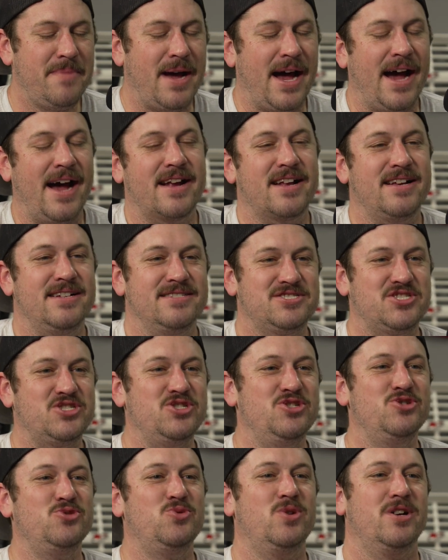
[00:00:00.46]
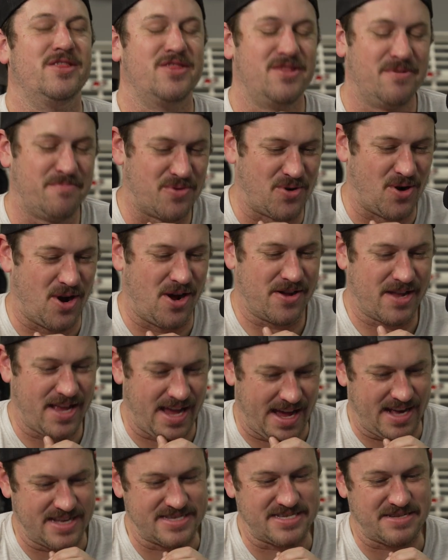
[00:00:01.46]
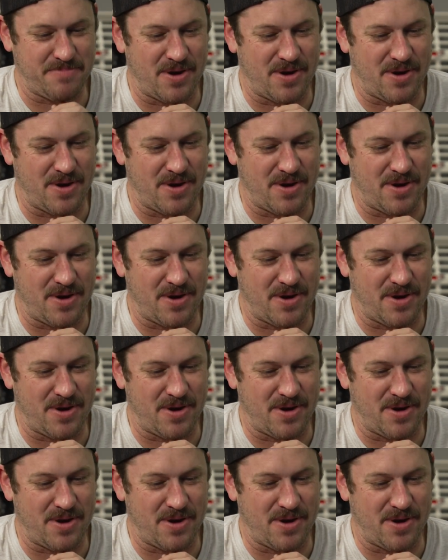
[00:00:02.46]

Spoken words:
back to the Broncast,